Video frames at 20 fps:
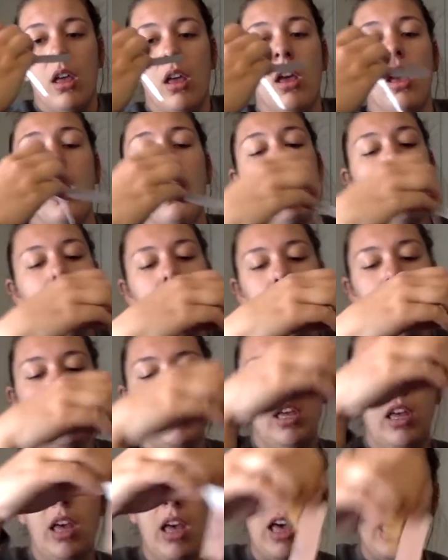
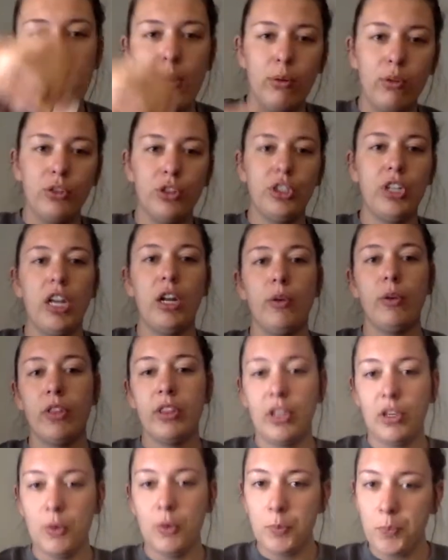I will share with
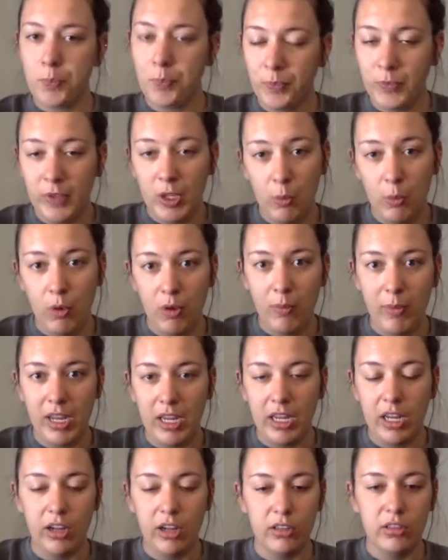you what my
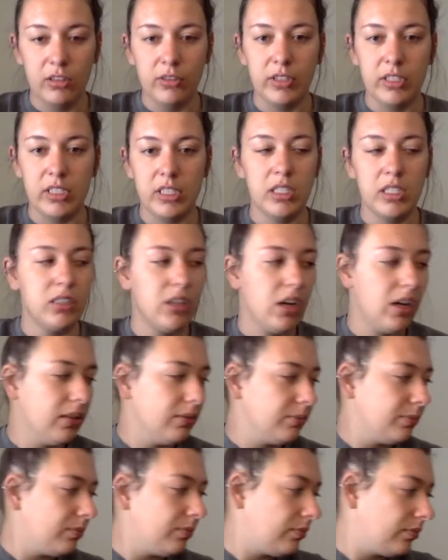characteristics are
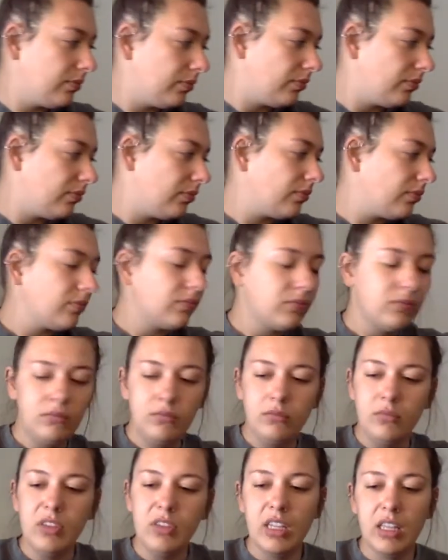
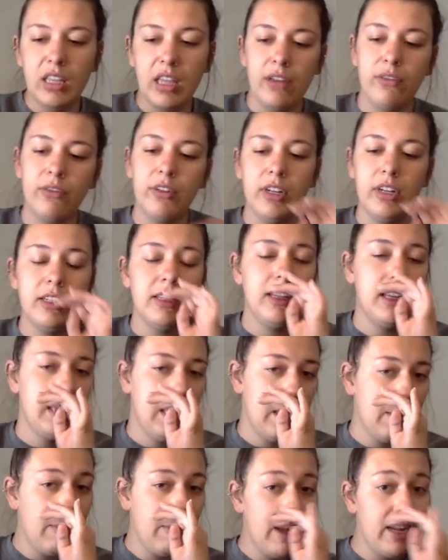that I've written, and
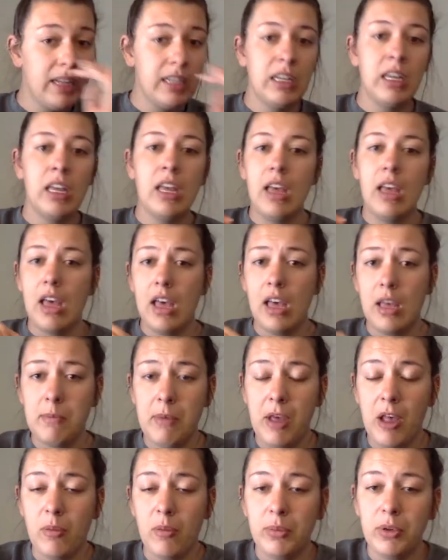they might
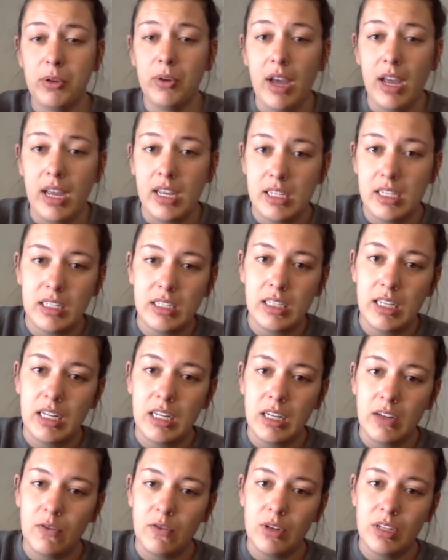help you guys think
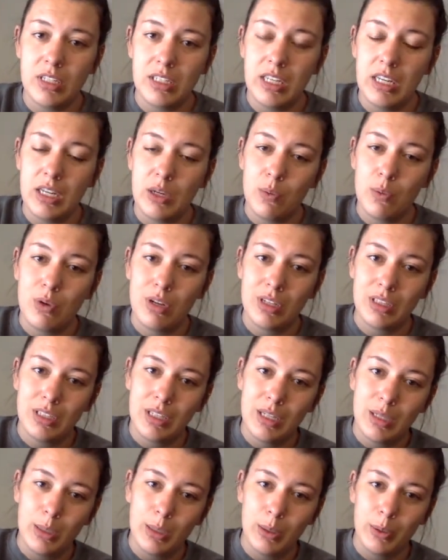of ones that you want to
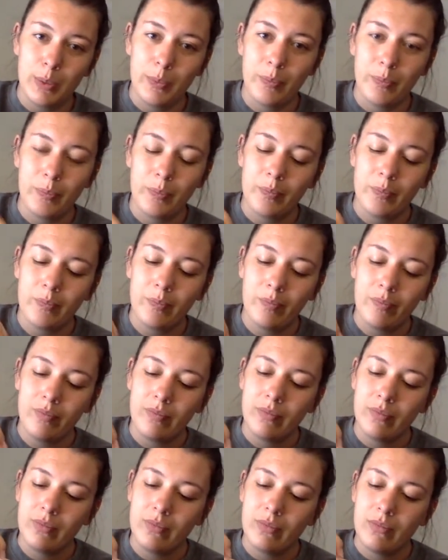do.
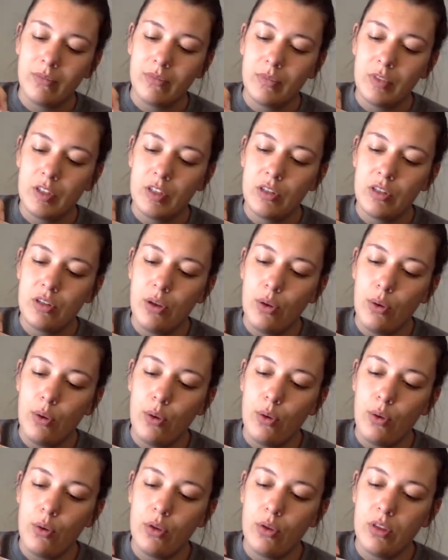
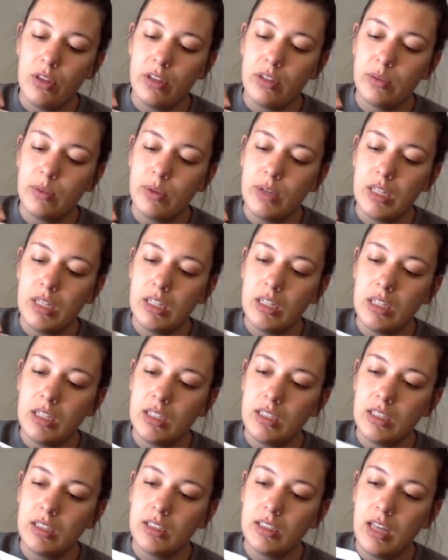So this one
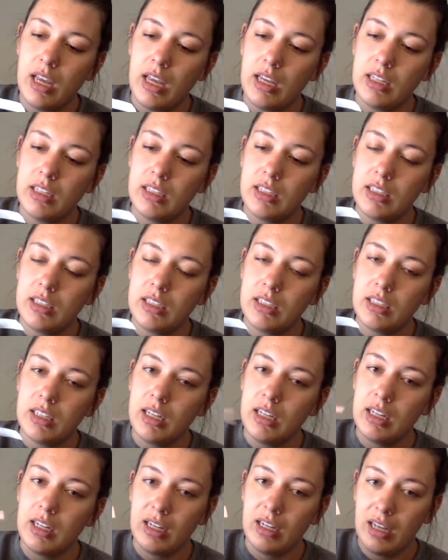says
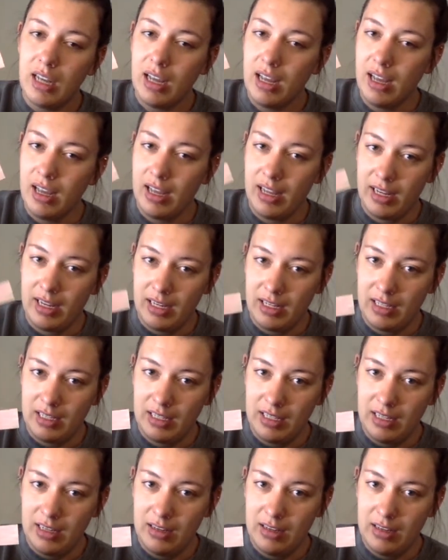kind.